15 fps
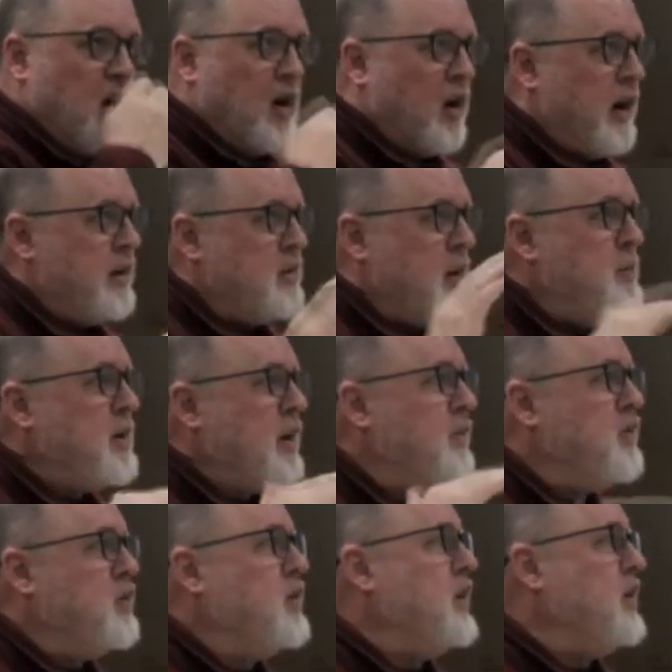All right, let me give
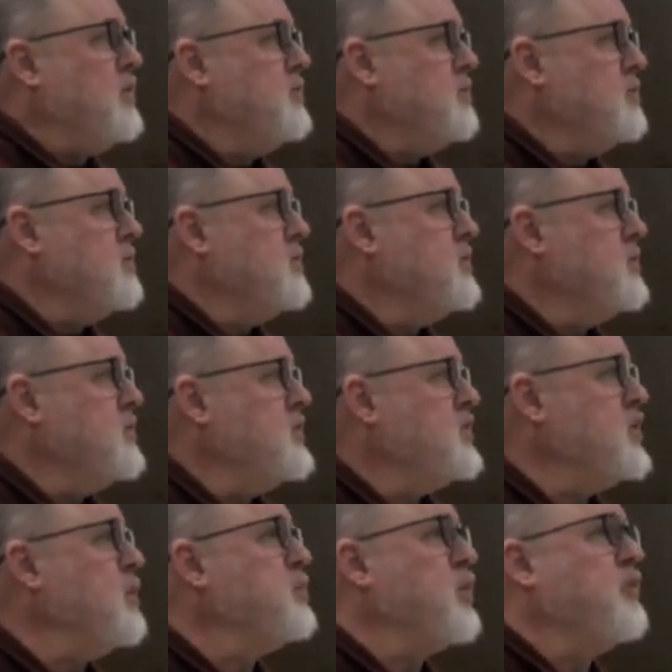you the
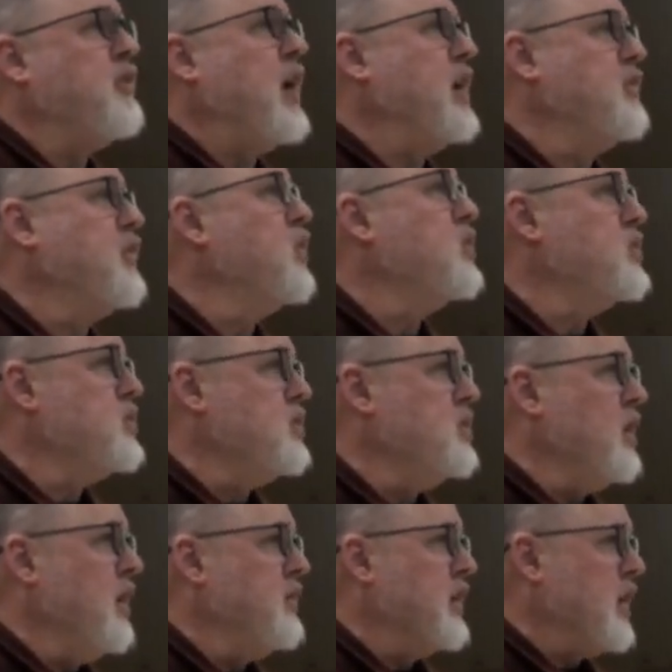simplified version
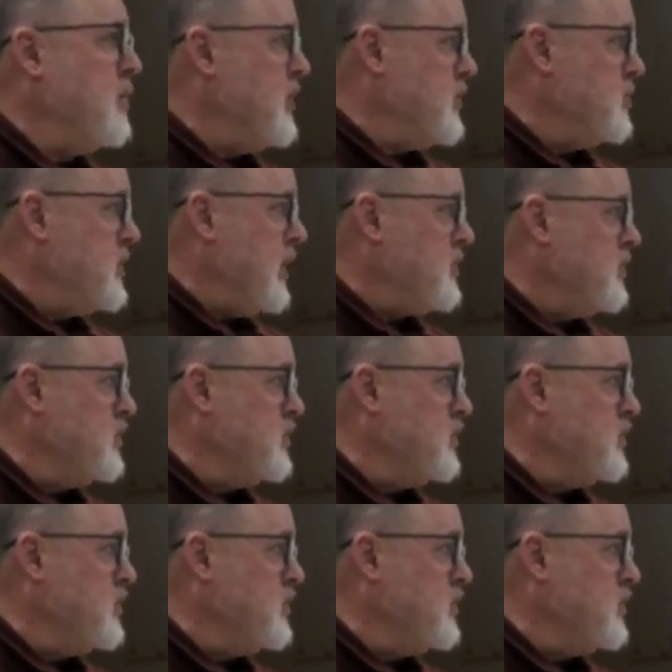of the chemism chapter.